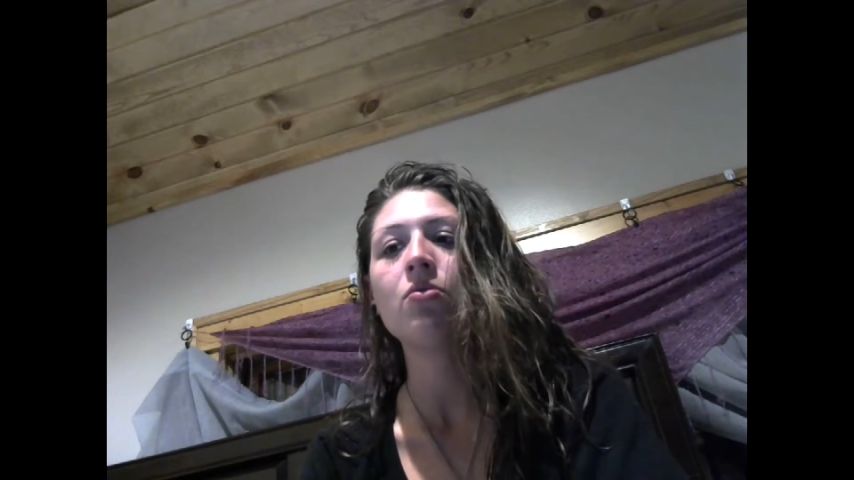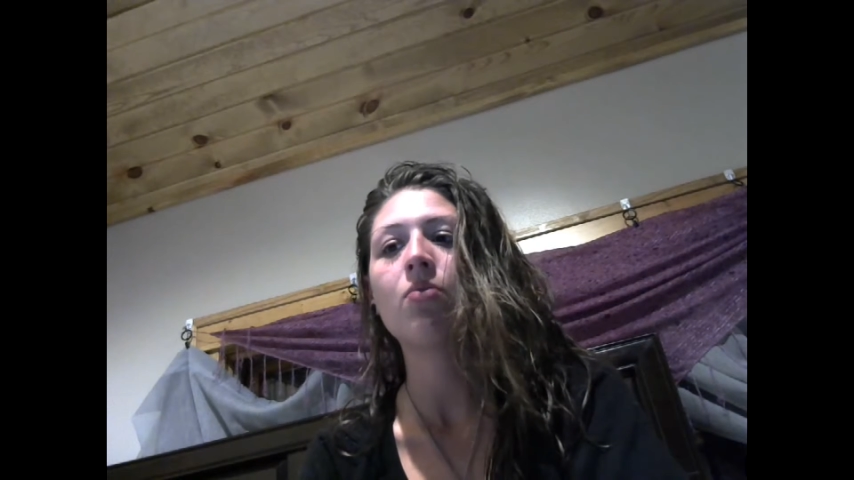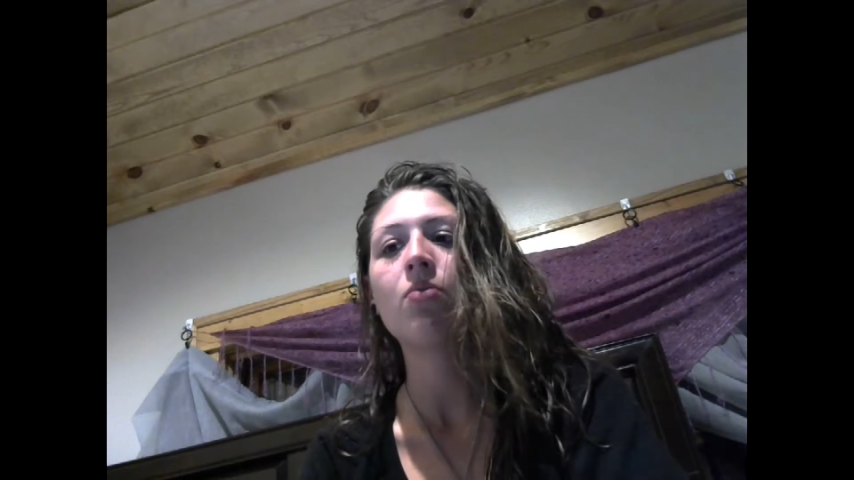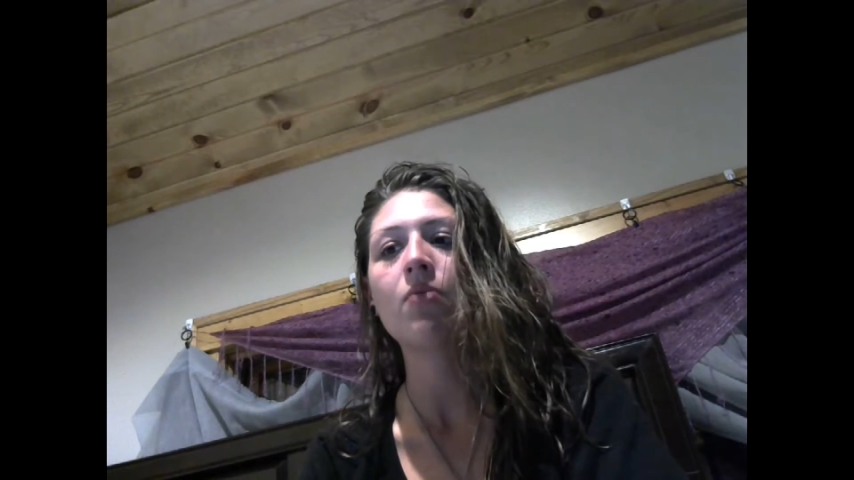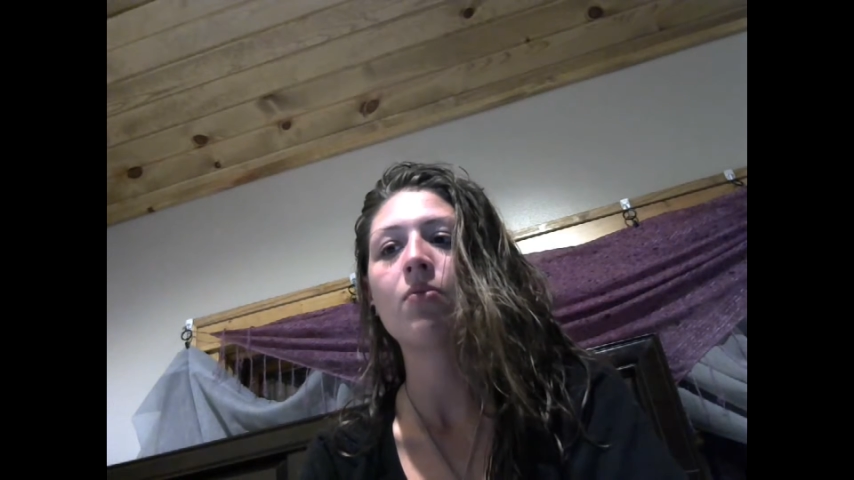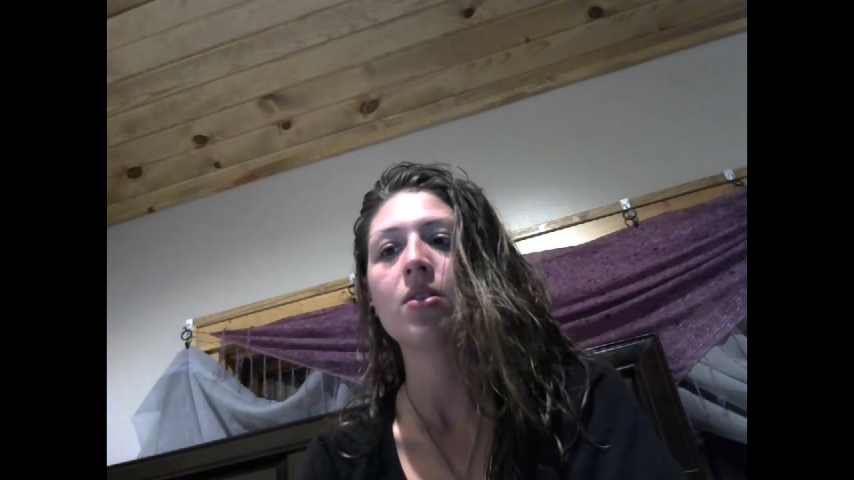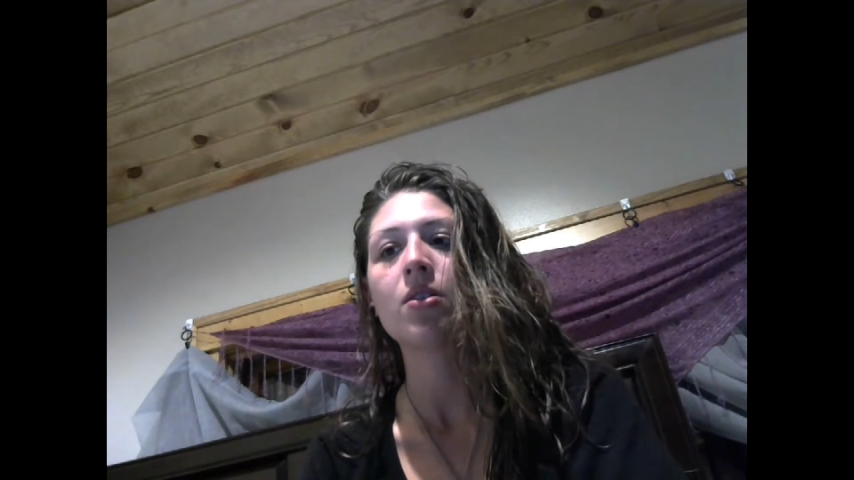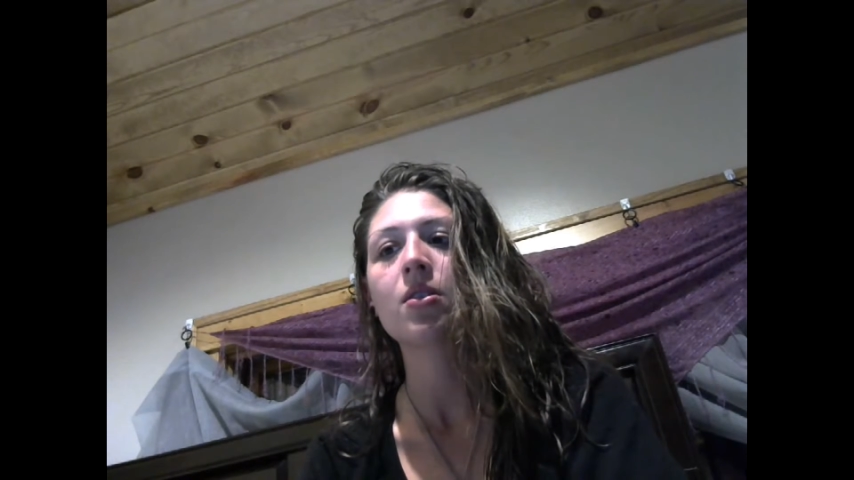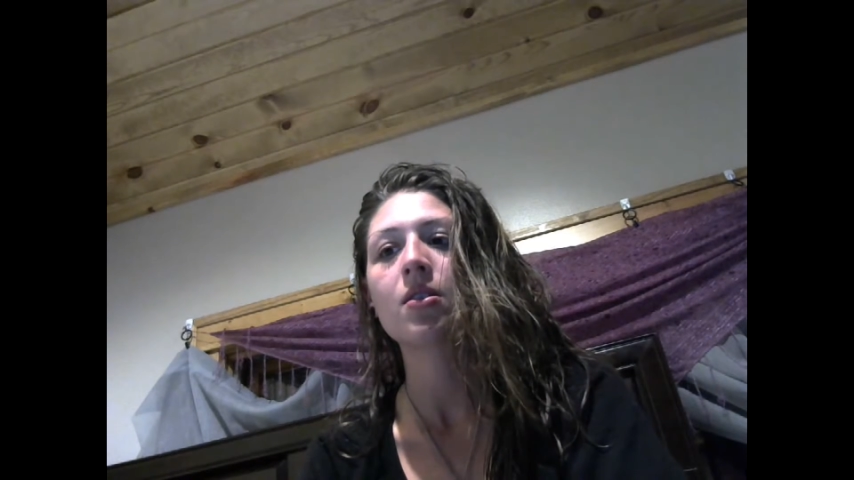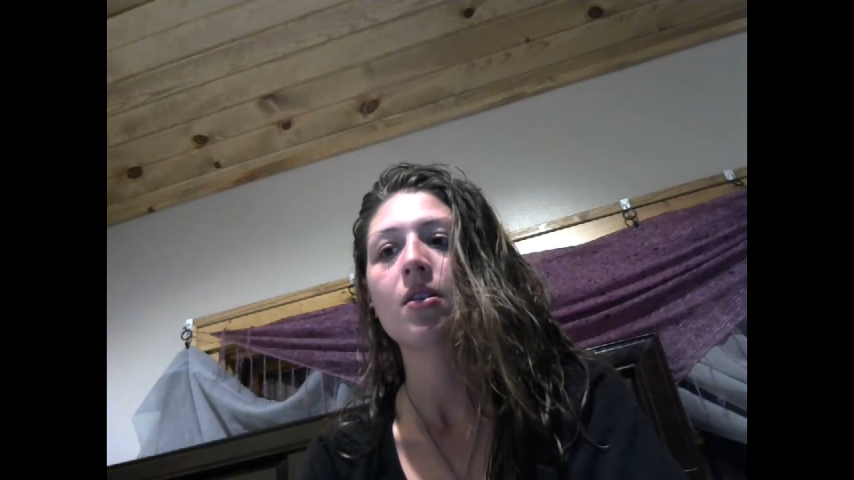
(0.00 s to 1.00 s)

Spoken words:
what was